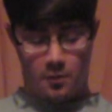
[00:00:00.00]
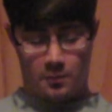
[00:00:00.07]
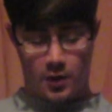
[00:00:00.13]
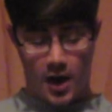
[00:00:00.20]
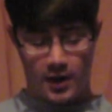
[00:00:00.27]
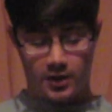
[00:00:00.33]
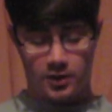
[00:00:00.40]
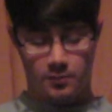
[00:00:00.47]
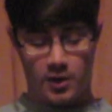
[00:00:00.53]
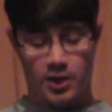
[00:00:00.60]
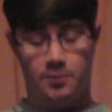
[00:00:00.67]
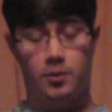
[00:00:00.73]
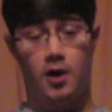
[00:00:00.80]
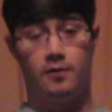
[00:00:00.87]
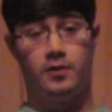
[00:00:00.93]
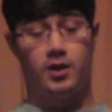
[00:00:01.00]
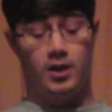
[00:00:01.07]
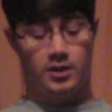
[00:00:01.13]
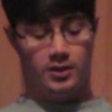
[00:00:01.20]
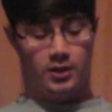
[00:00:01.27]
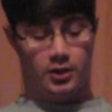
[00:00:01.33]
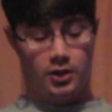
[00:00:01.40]
Practice makes perfect
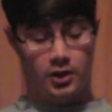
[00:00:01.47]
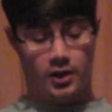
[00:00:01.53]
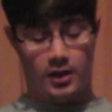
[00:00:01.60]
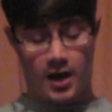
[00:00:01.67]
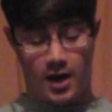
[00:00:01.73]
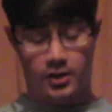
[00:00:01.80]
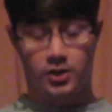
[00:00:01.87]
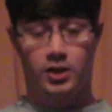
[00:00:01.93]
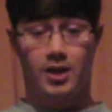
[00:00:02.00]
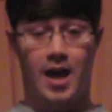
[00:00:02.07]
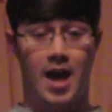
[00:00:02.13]
is a good analogy and